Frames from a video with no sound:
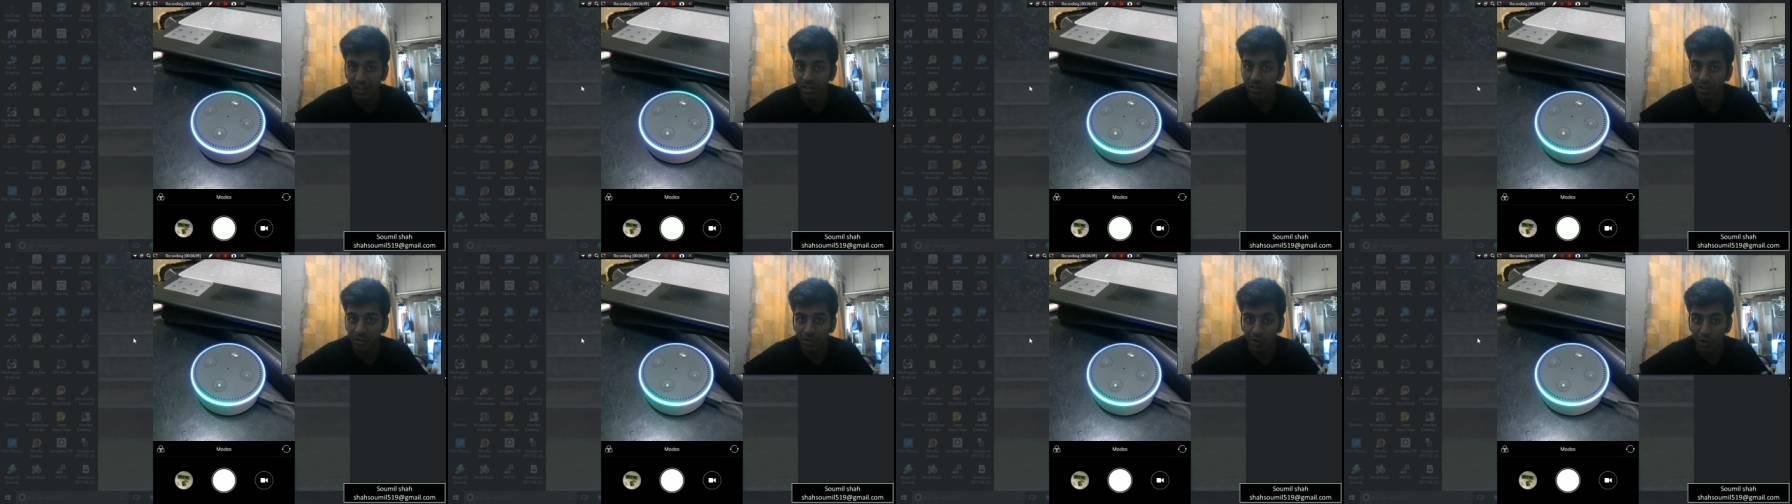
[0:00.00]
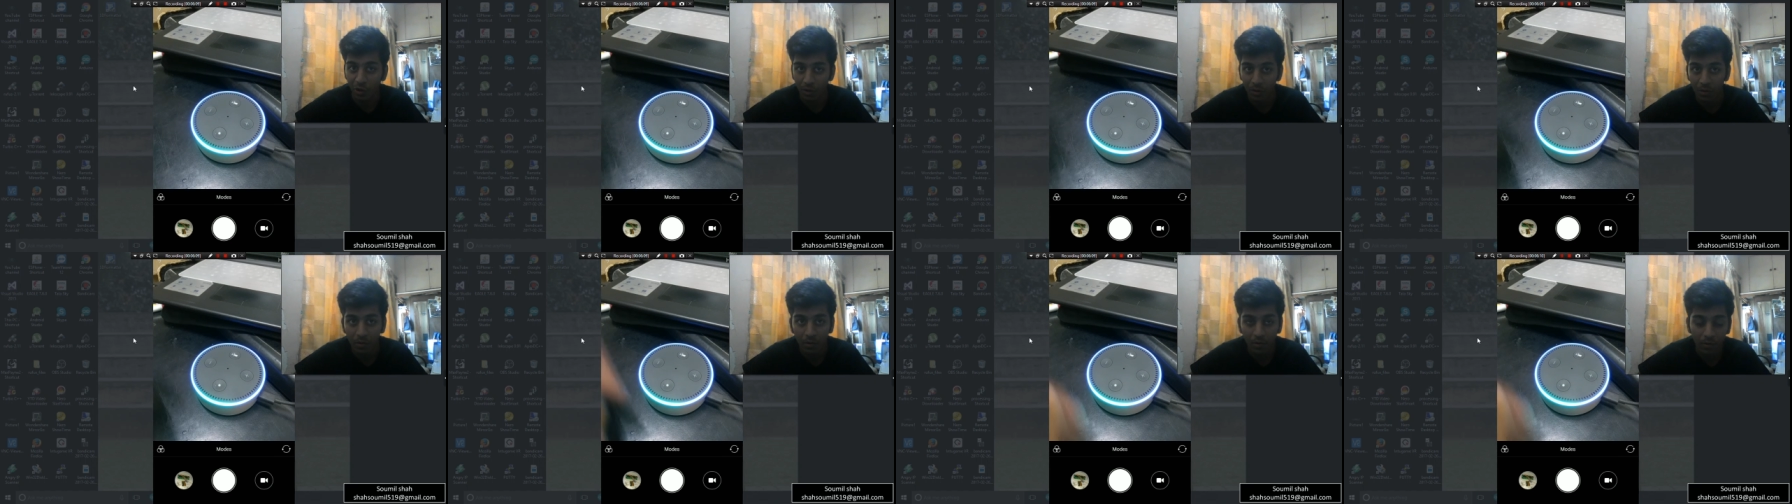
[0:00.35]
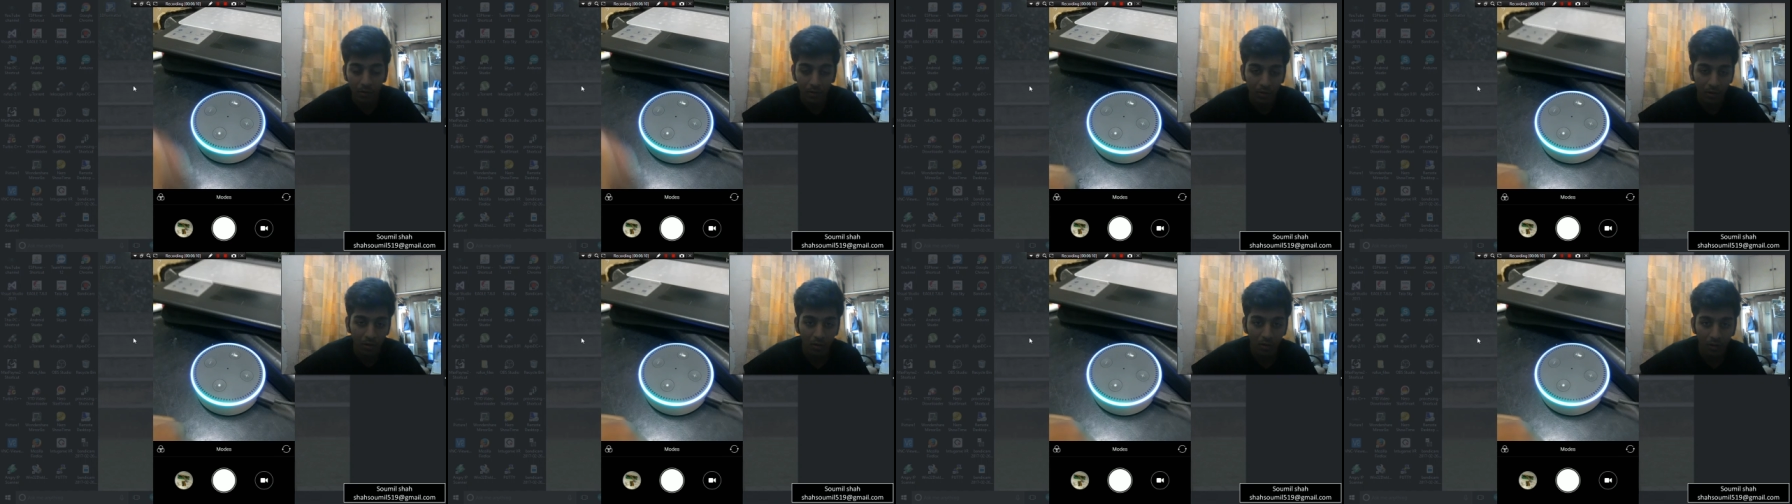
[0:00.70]
the song
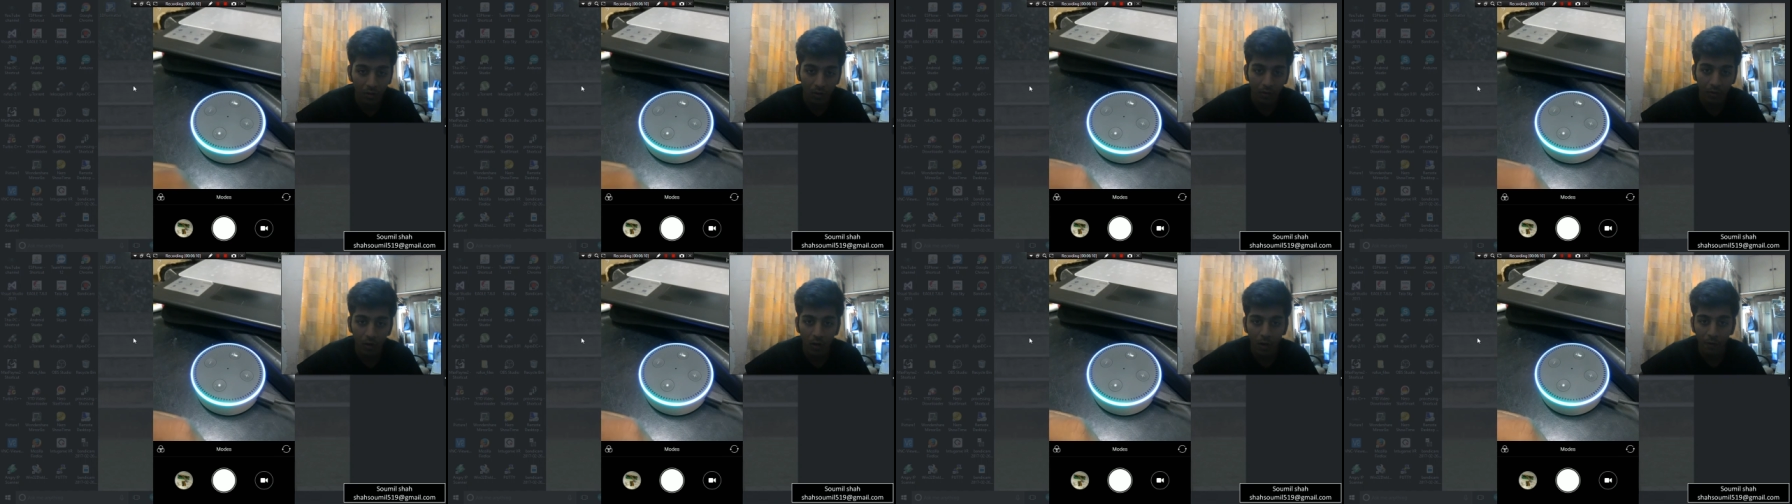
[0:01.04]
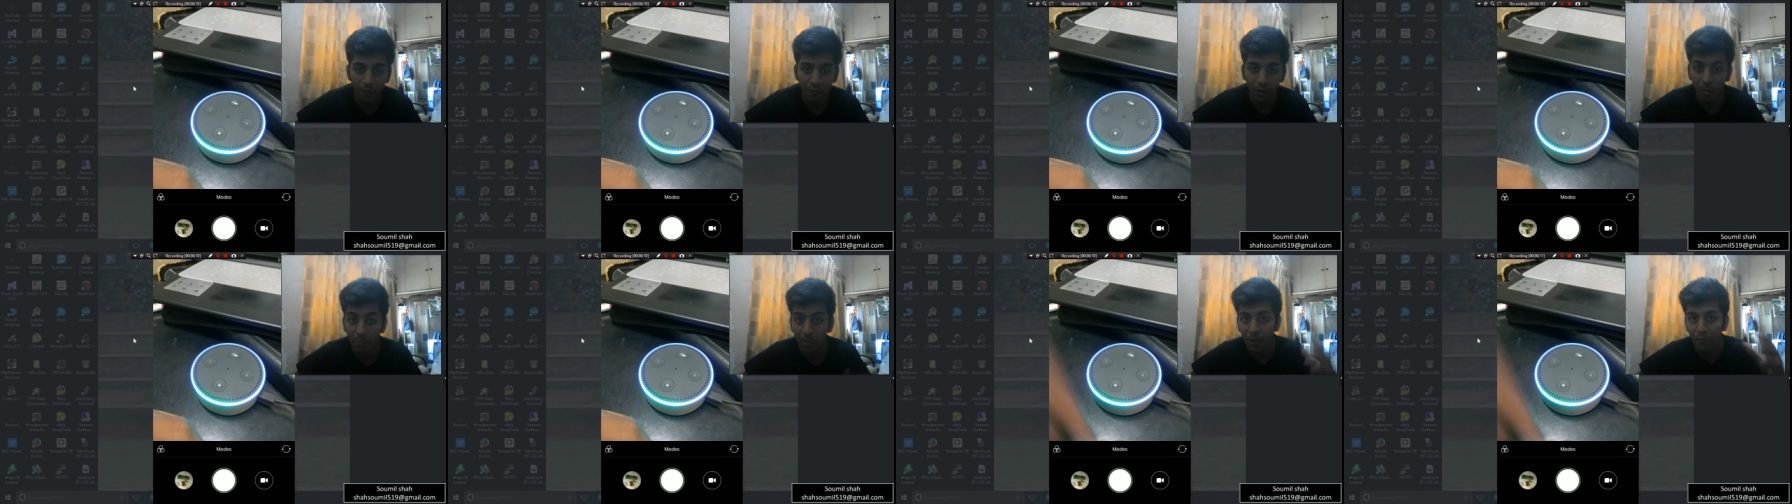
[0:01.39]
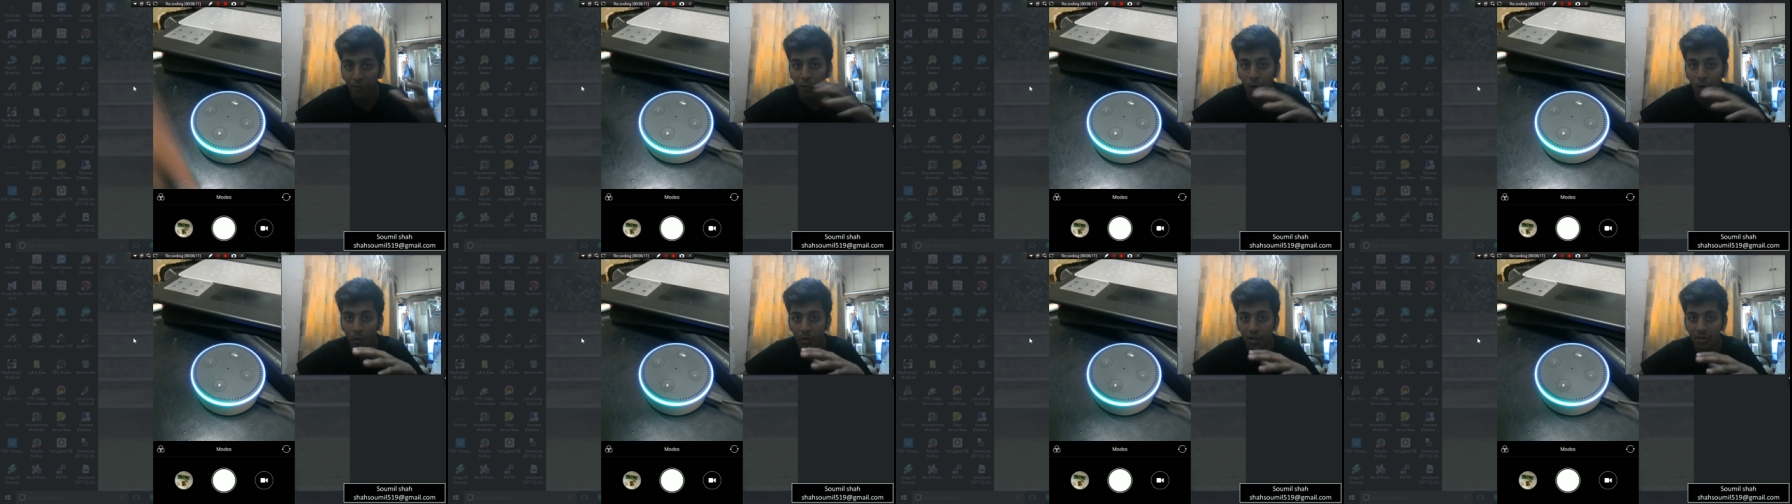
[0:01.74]
from your
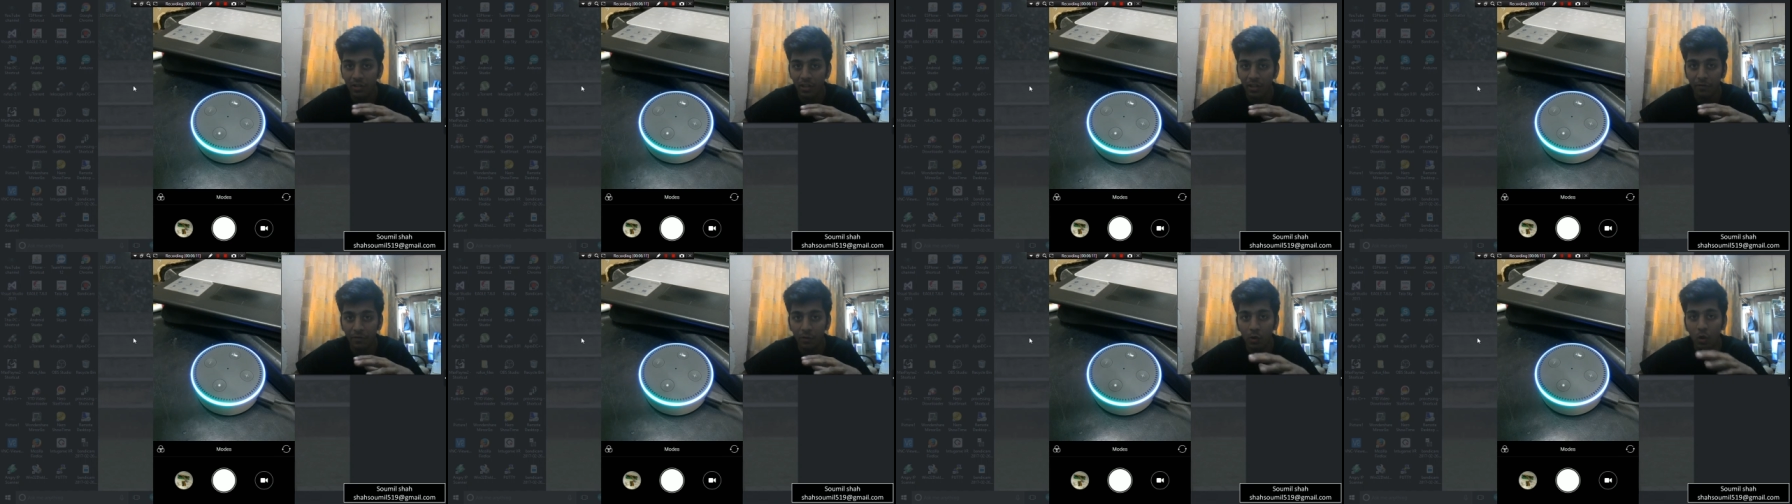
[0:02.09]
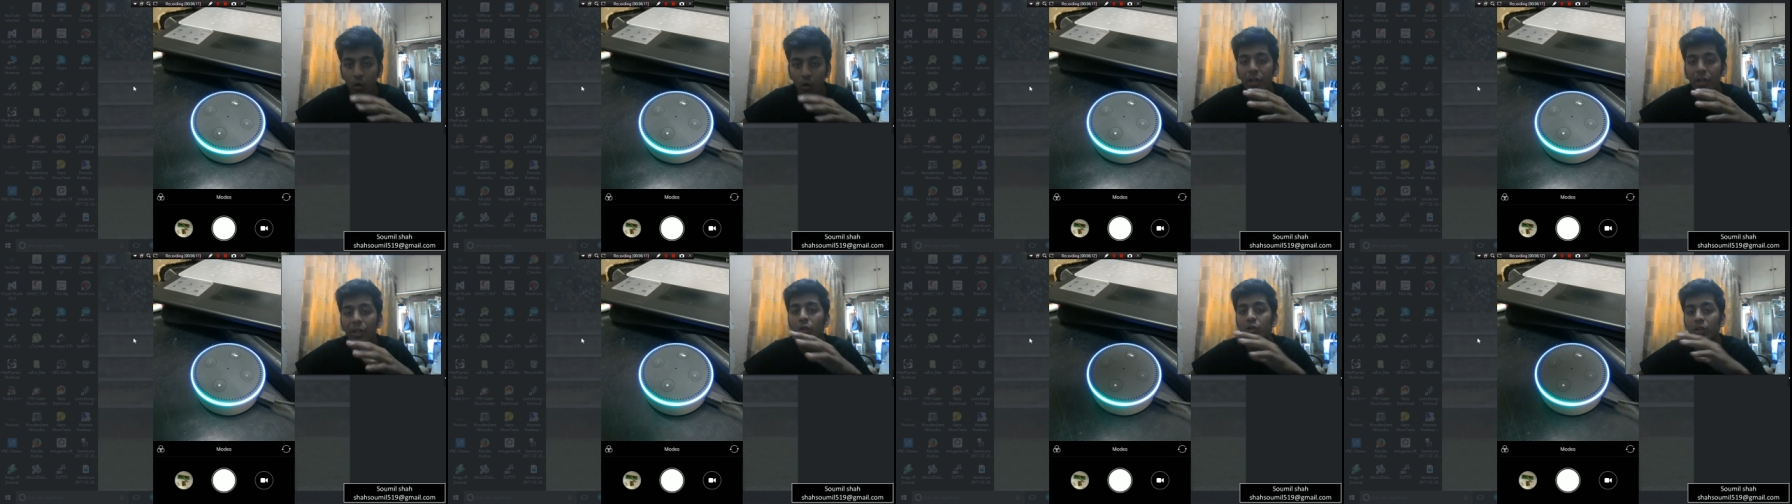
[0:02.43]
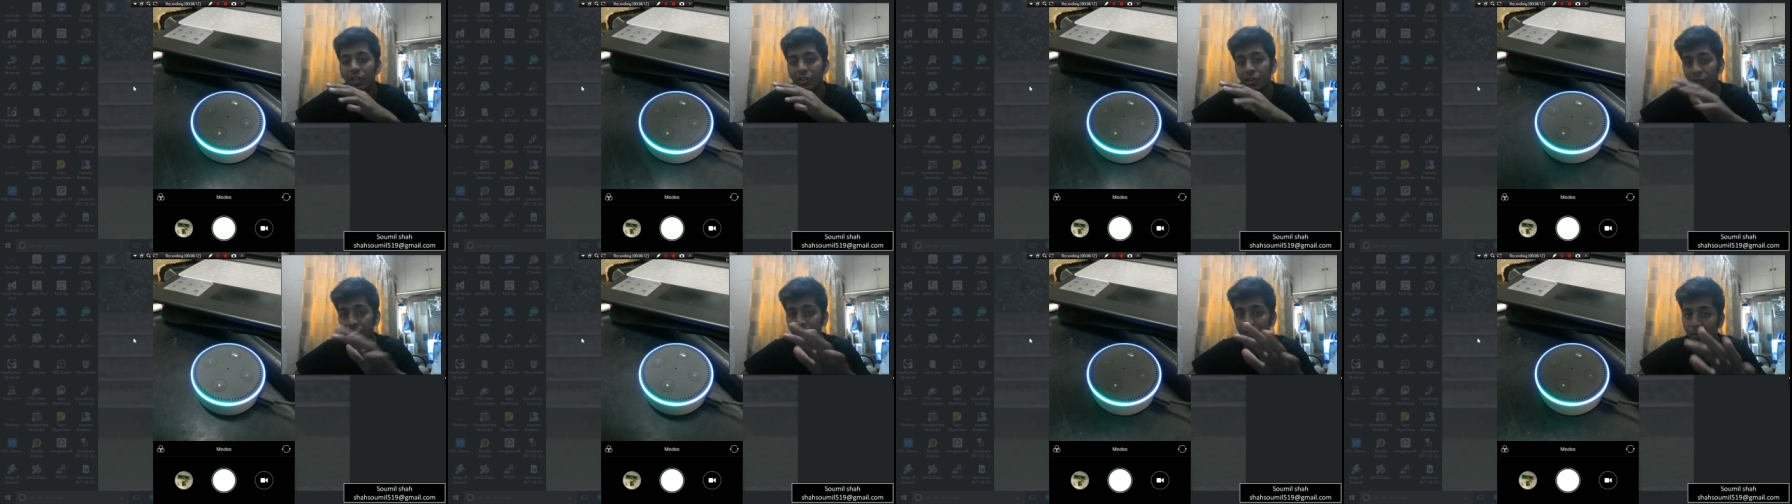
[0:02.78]
phone itself. You don't need to
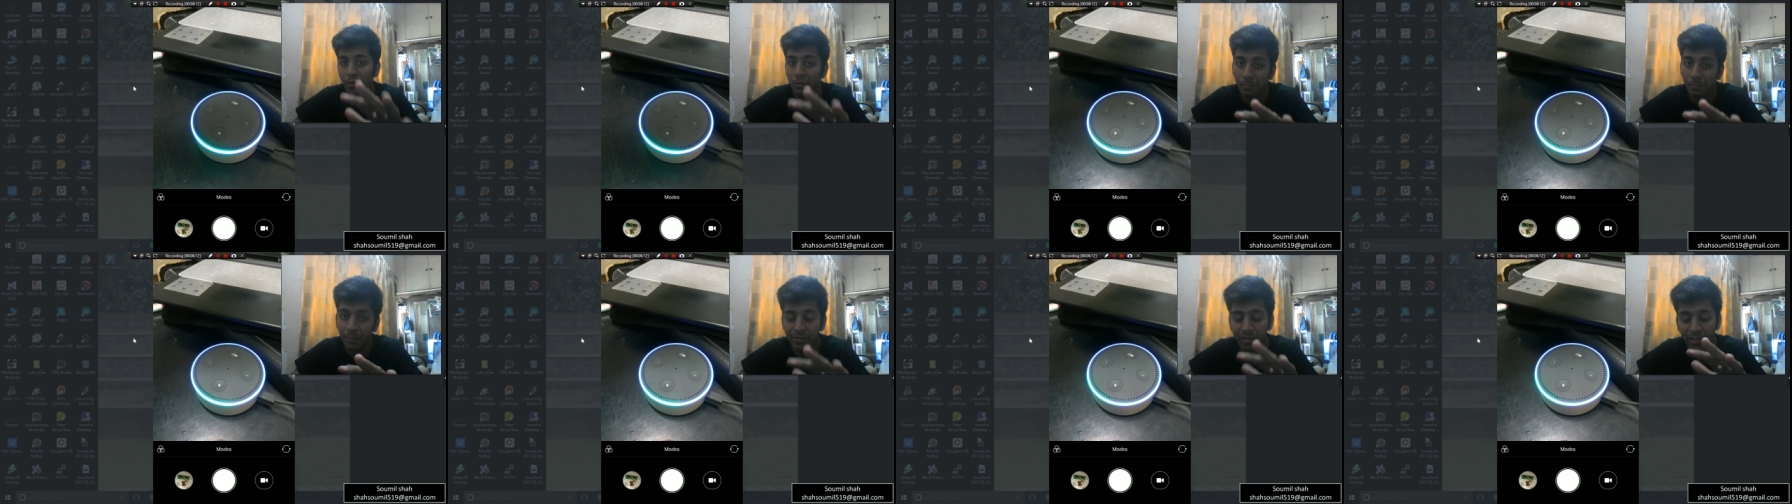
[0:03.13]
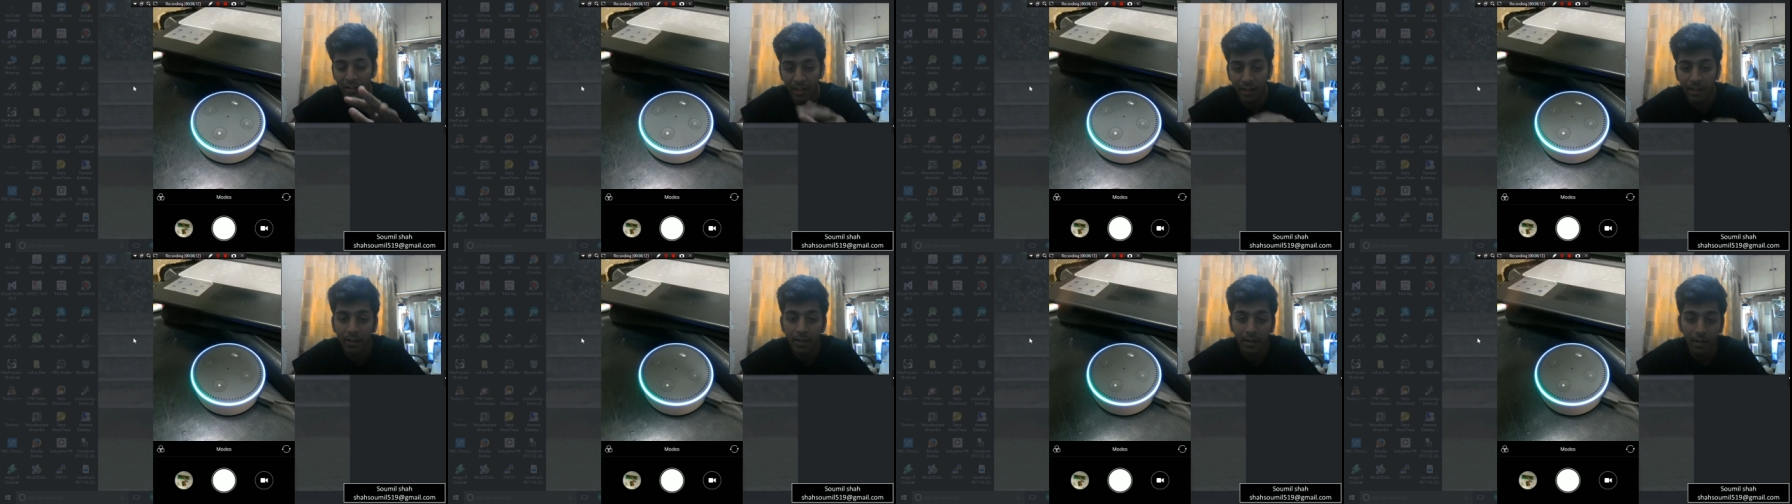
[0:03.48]
touch your phone basically.